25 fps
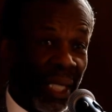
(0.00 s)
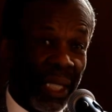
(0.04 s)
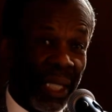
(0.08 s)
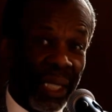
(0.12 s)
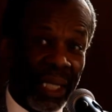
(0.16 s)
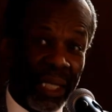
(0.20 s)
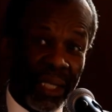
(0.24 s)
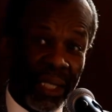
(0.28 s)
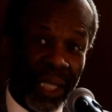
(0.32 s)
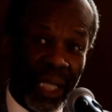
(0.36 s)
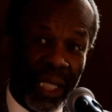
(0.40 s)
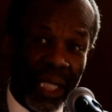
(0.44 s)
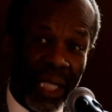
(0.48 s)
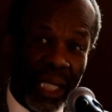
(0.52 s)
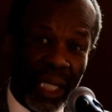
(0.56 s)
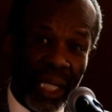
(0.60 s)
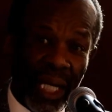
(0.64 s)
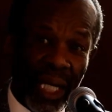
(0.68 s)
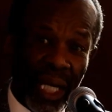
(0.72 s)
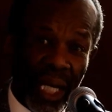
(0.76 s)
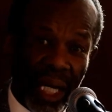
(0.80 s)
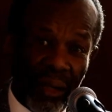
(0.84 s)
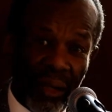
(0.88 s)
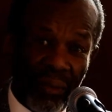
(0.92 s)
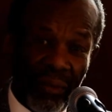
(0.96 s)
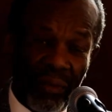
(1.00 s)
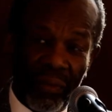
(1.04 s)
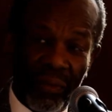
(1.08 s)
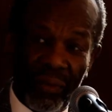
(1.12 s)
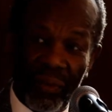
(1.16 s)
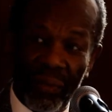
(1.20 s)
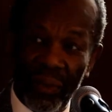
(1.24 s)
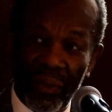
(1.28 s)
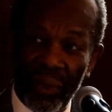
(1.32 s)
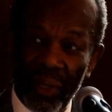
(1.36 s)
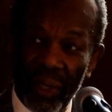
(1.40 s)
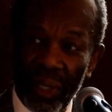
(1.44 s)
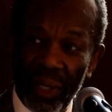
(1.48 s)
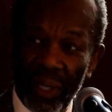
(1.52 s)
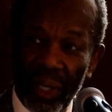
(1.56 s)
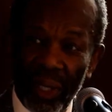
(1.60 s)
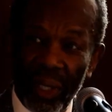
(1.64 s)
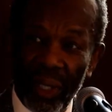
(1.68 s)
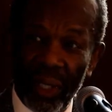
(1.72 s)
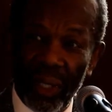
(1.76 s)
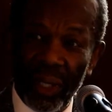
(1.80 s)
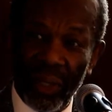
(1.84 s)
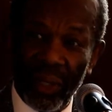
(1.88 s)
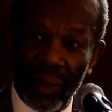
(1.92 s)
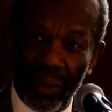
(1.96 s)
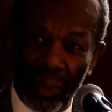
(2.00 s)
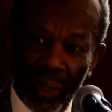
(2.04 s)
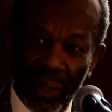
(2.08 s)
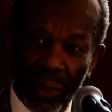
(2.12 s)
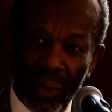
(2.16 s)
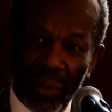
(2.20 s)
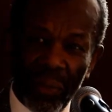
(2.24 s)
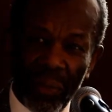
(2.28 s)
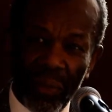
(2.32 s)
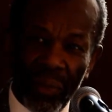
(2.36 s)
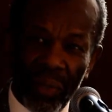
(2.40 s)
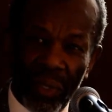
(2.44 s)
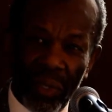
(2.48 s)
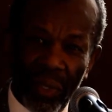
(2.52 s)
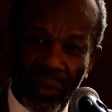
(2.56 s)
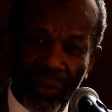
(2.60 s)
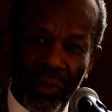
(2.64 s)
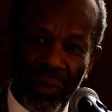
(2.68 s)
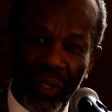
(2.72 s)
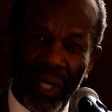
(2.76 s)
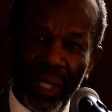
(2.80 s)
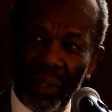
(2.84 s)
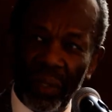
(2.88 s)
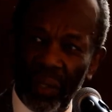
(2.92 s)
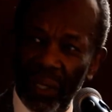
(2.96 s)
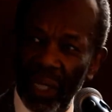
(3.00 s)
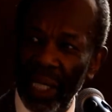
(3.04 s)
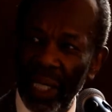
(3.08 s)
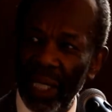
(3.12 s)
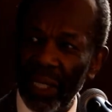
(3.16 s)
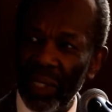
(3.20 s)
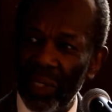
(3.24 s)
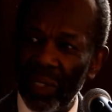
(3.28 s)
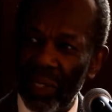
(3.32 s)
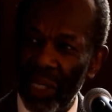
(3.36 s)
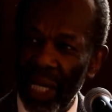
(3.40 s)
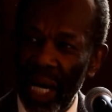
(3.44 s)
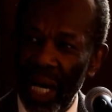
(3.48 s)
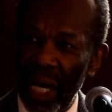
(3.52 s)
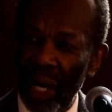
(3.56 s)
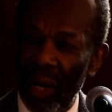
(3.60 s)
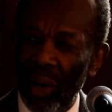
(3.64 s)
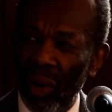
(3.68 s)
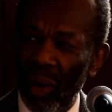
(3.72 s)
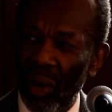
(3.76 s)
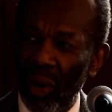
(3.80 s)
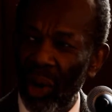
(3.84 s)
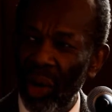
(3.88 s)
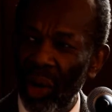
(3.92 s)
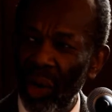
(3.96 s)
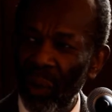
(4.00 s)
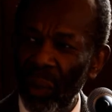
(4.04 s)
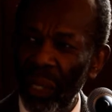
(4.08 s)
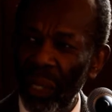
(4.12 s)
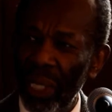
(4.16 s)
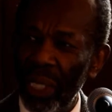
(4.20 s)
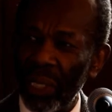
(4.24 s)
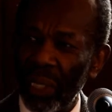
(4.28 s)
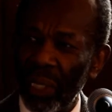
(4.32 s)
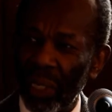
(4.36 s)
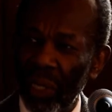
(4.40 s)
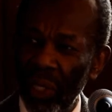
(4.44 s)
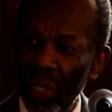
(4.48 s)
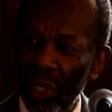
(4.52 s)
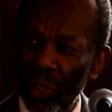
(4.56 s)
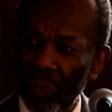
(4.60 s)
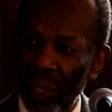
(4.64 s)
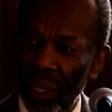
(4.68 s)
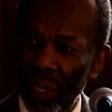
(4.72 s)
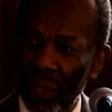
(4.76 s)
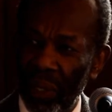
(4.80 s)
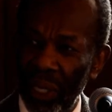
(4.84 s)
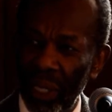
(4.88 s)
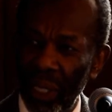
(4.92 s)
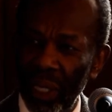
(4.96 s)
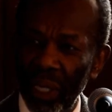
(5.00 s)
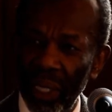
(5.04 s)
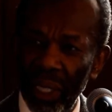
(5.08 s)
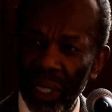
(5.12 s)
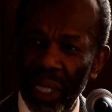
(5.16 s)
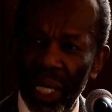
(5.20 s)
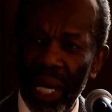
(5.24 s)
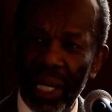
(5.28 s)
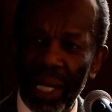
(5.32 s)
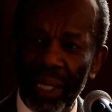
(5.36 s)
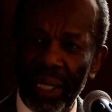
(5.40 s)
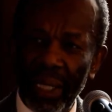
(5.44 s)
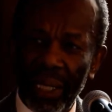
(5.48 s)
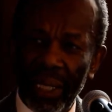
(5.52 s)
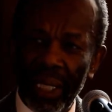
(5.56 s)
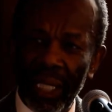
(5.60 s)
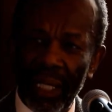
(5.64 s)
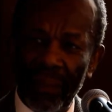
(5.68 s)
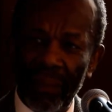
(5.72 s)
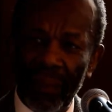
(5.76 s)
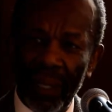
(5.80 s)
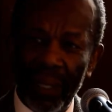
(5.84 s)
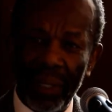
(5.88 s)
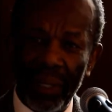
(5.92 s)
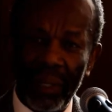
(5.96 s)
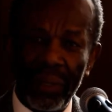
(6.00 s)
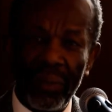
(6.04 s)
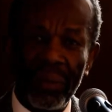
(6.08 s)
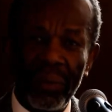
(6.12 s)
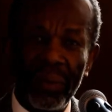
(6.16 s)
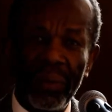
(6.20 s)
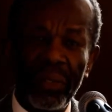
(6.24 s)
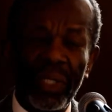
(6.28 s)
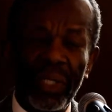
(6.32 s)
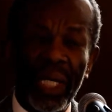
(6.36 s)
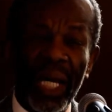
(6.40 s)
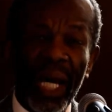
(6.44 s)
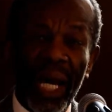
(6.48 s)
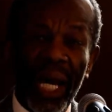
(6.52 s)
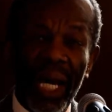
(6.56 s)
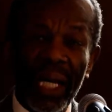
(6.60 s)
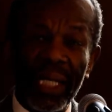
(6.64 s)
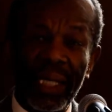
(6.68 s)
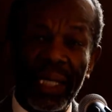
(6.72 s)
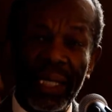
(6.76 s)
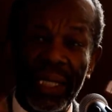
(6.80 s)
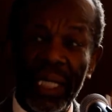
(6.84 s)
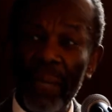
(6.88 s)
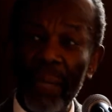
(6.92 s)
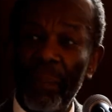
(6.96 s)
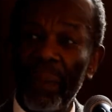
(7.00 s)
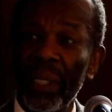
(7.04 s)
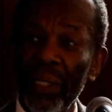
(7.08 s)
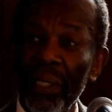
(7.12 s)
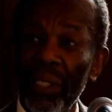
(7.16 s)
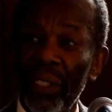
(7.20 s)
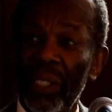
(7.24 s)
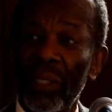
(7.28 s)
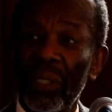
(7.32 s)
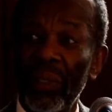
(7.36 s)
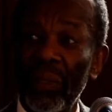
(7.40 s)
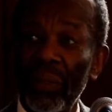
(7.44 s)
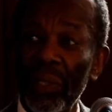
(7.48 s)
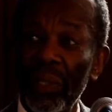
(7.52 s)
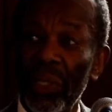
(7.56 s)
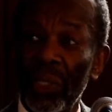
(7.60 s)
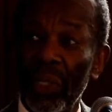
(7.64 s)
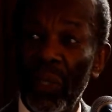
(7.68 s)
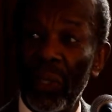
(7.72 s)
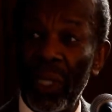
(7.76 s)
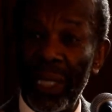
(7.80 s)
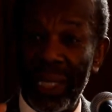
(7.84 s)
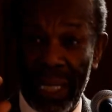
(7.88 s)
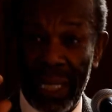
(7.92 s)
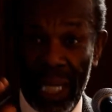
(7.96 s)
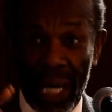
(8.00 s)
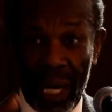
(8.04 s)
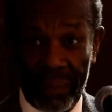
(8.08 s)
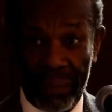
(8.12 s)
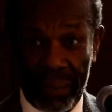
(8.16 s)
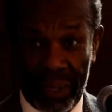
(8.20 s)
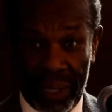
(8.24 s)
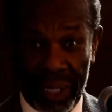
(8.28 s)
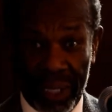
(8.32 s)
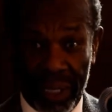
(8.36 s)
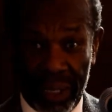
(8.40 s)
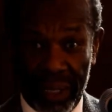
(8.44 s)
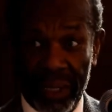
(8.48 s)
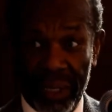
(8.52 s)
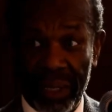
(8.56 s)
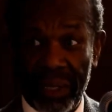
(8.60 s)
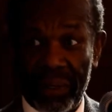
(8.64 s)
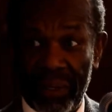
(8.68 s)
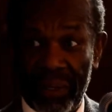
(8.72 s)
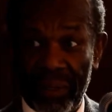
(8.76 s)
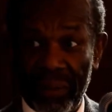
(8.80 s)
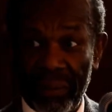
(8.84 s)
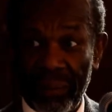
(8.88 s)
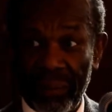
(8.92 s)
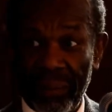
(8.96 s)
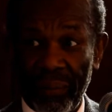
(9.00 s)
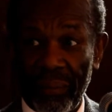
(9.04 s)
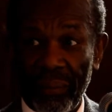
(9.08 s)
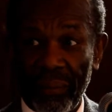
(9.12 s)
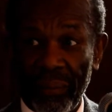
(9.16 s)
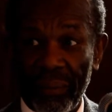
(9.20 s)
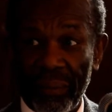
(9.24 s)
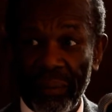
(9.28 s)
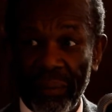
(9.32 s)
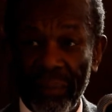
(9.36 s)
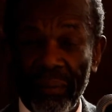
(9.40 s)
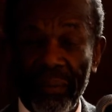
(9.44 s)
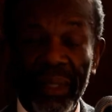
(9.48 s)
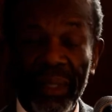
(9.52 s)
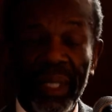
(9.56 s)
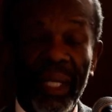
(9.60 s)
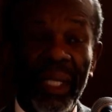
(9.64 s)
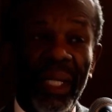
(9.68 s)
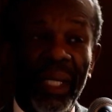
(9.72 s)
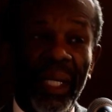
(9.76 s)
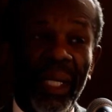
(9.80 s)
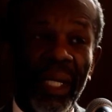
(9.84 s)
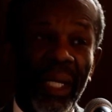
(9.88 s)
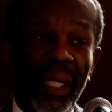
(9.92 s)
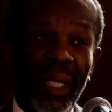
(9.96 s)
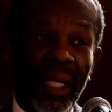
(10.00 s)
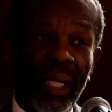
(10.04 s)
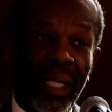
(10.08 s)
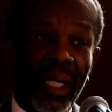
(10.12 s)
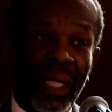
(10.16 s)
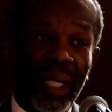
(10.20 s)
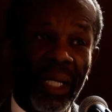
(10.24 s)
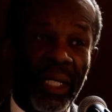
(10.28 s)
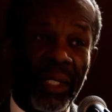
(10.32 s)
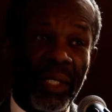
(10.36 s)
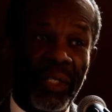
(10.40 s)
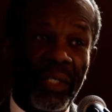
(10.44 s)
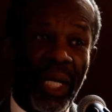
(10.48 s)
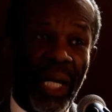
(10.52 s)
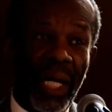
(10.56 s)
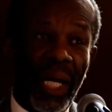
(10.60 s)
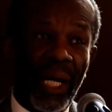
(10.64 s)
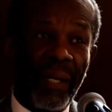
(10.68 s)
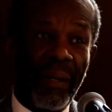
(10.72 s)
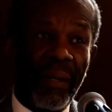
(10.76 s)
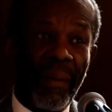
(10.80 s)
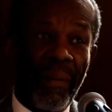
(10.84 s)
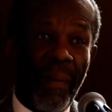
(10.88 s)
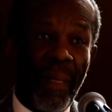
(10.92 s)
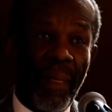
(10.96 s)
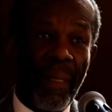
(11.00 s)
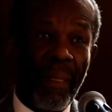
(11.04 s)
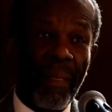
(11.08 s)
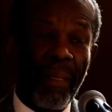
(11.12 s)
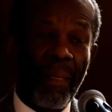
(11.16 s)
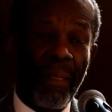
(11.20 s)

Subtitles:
He said, in life, those 3 things are always going to be there, and they can be used as stepping stones or as obstacles. He said,